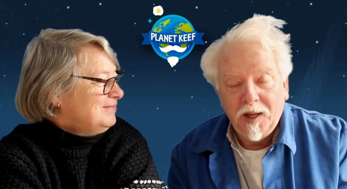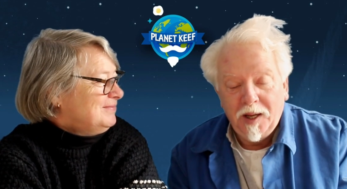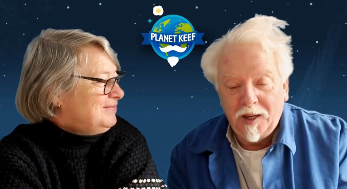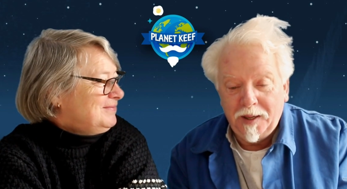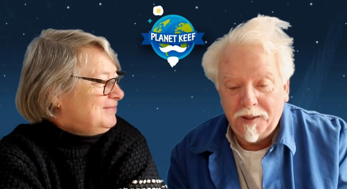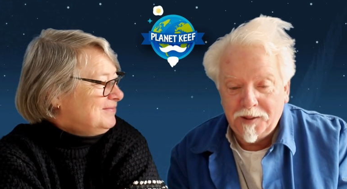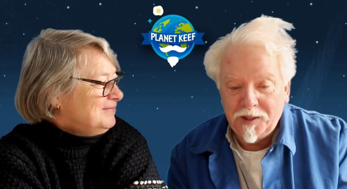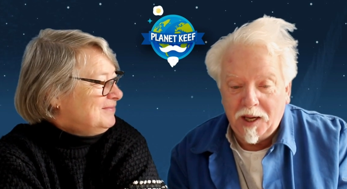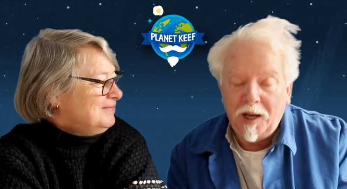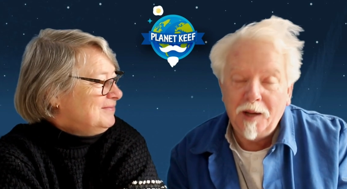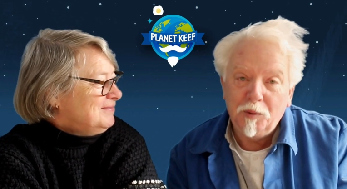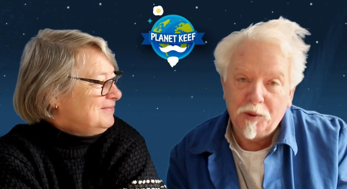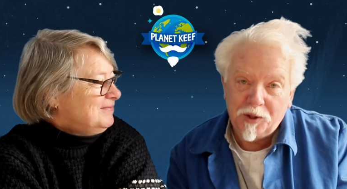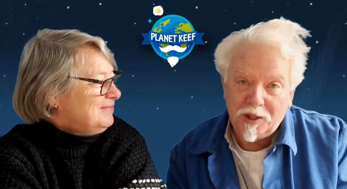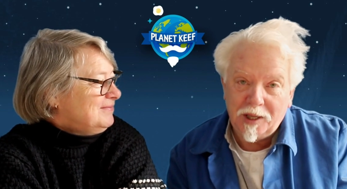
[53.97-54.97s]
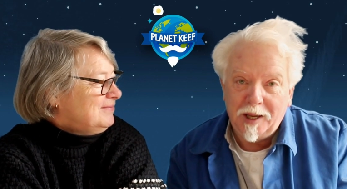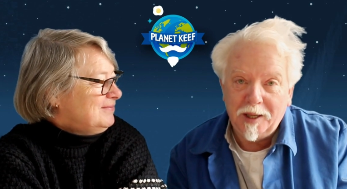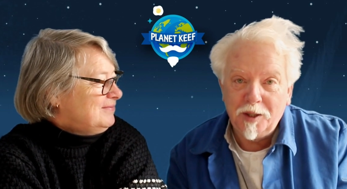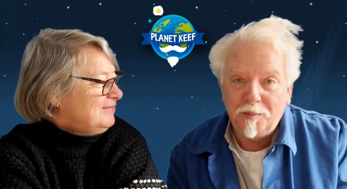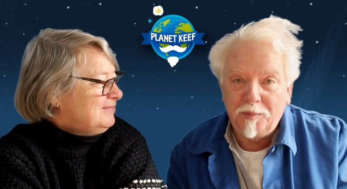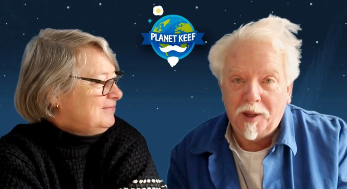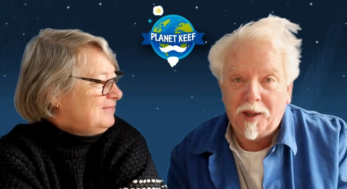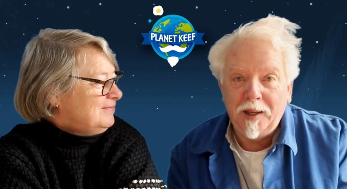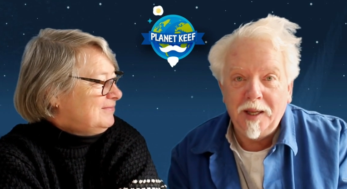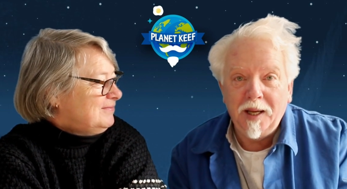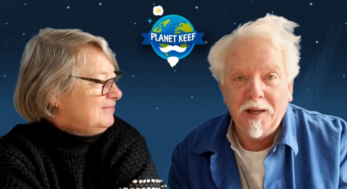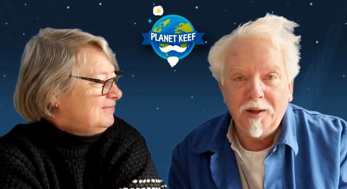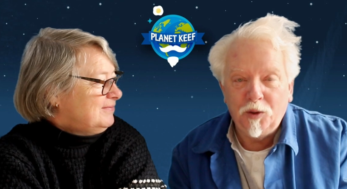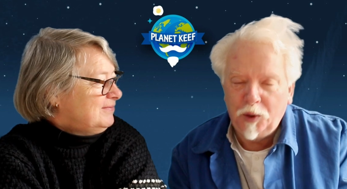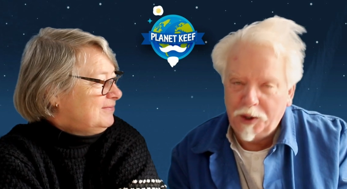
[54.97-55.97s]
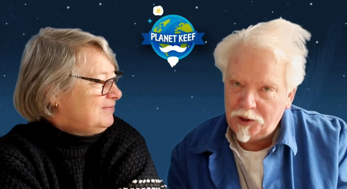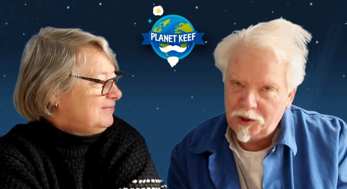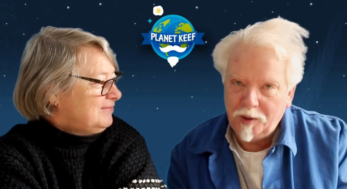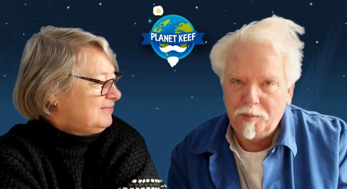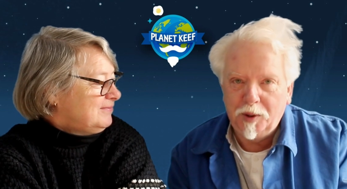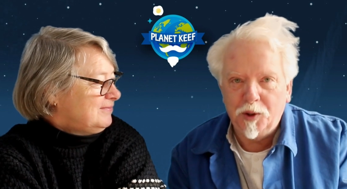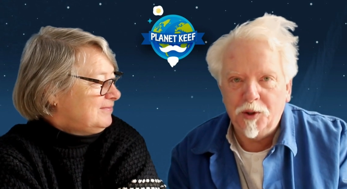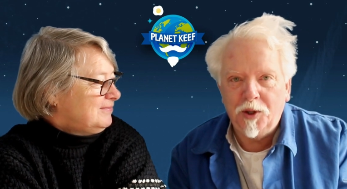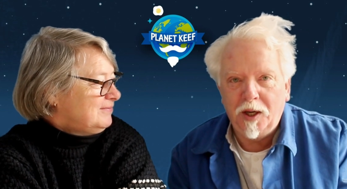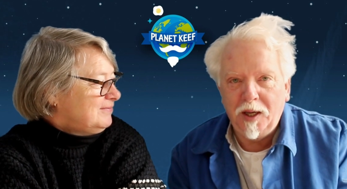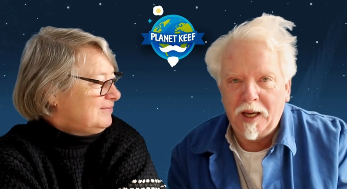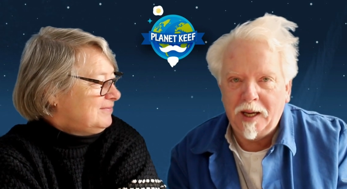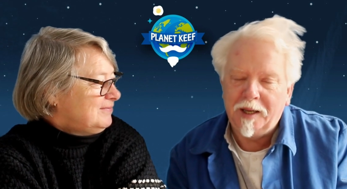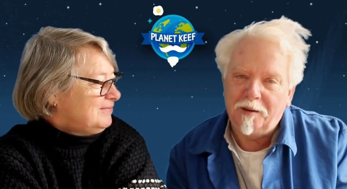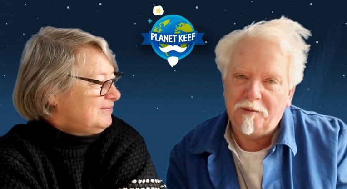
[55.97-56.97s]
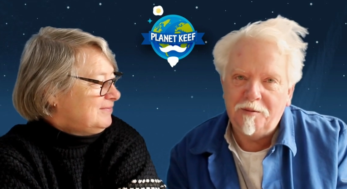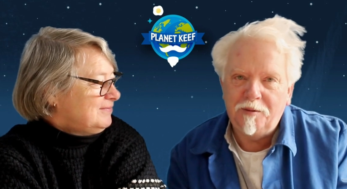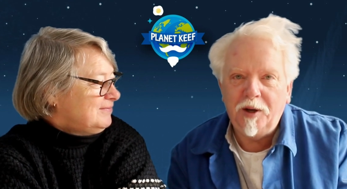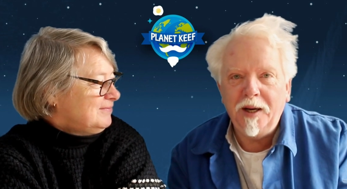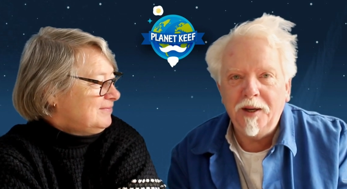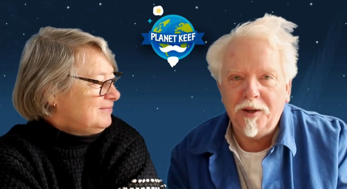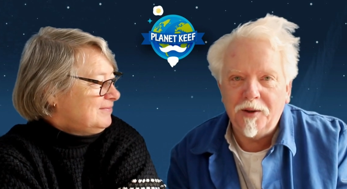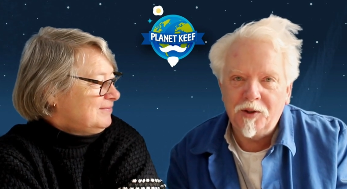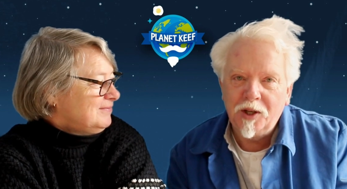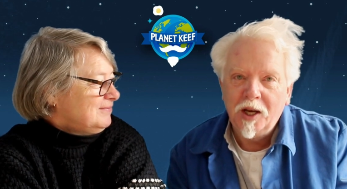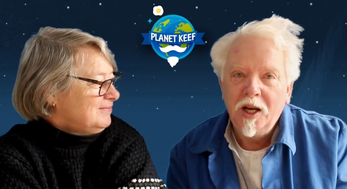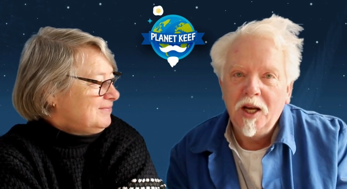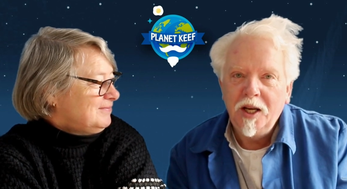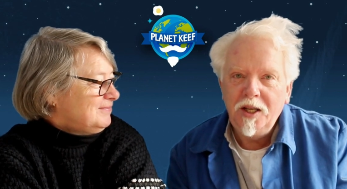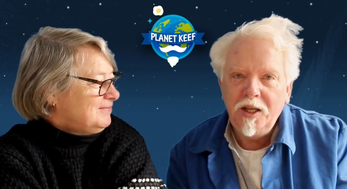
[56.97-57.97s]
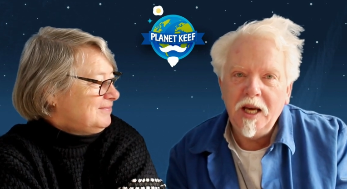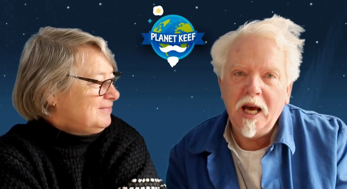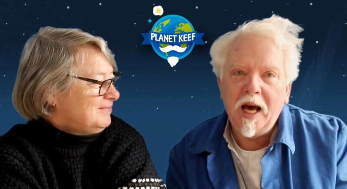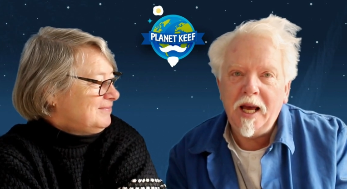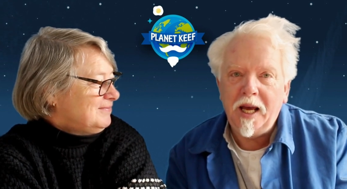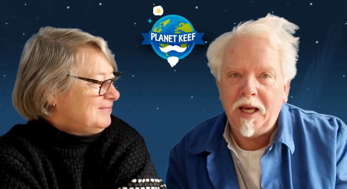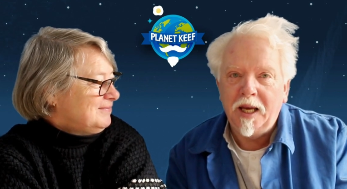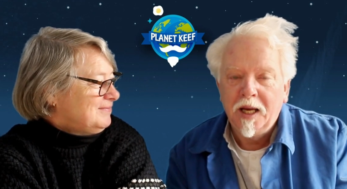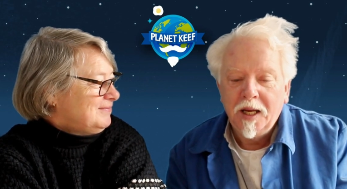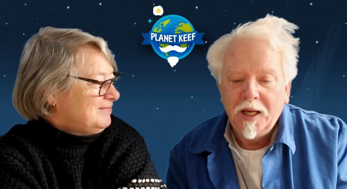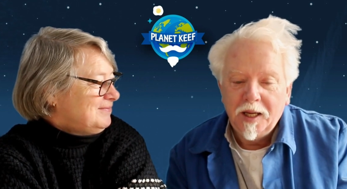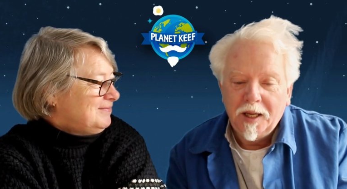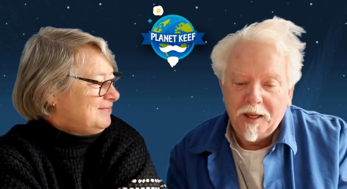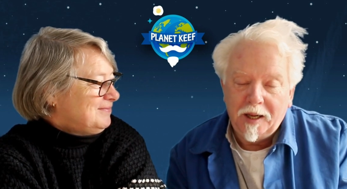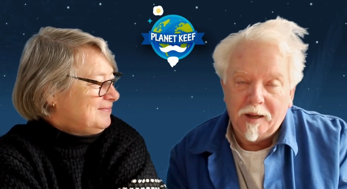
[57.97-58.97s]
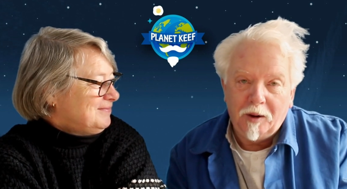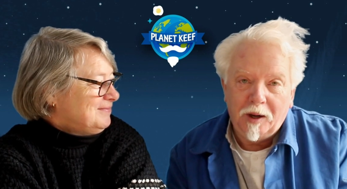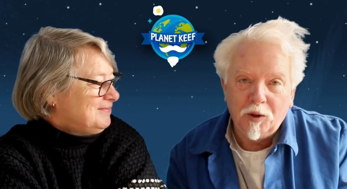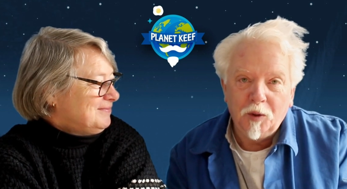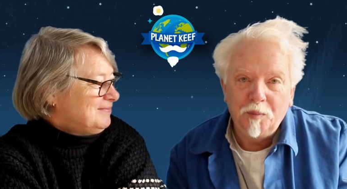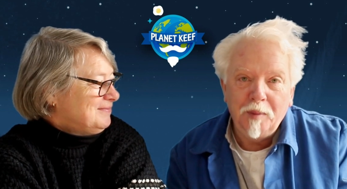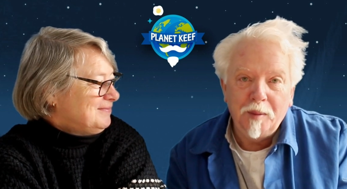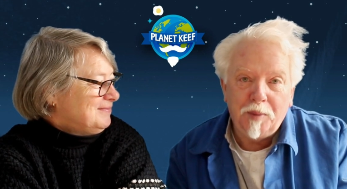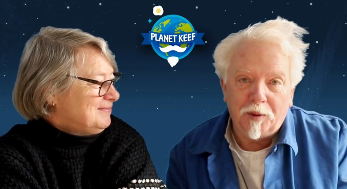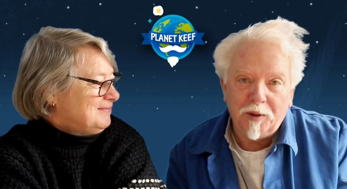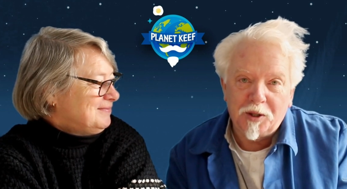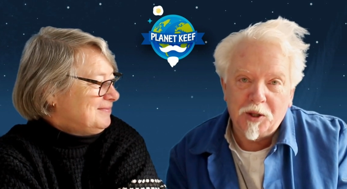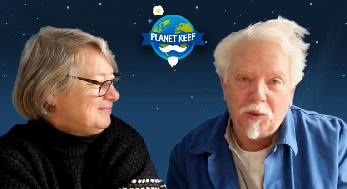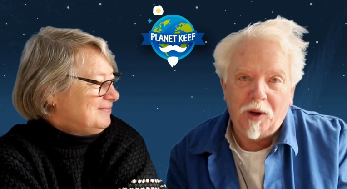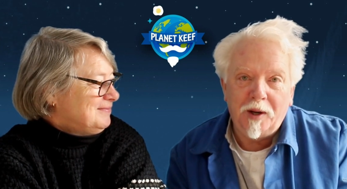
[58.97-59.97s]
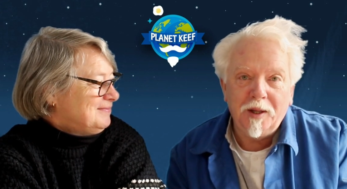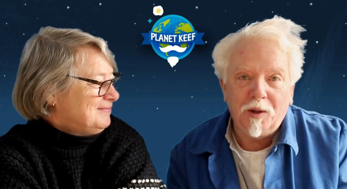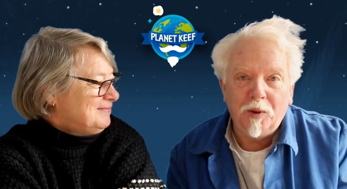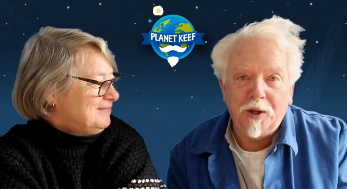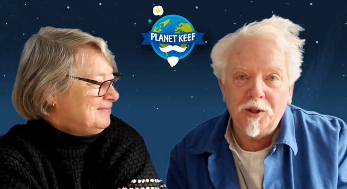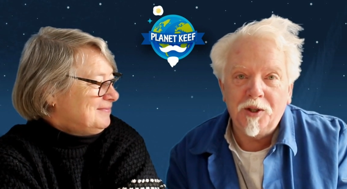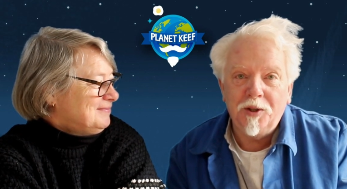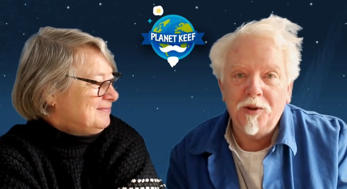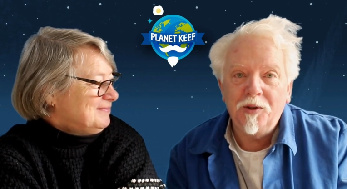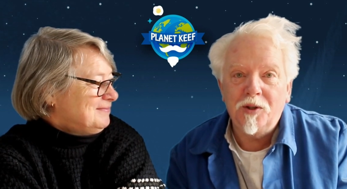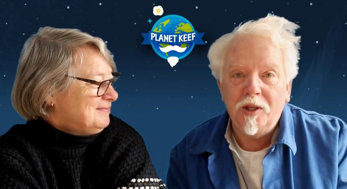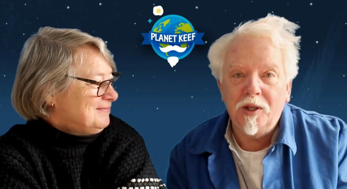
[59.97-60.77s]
Speaker 1: And I was tagged by Chris the Butcher and friends. Yay! Now, I couldn't be bothered to write questions